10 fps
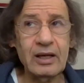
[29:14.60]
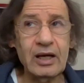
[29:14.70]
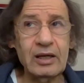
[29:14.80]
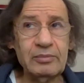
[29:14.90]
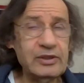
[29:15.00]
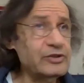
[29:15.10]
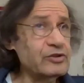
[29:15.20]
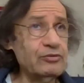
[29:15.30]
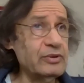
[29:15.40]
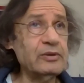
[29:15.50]
But his
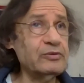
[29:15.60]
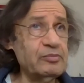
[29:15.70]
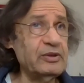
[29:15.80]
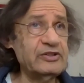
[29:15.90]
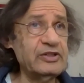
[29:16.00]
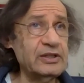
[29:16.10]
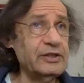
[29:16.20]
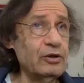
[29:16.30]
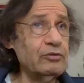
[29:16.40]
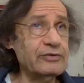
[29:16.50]
career was basically
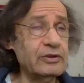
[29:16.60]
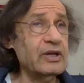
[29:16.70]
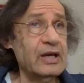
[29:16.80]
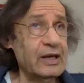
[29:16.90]
over,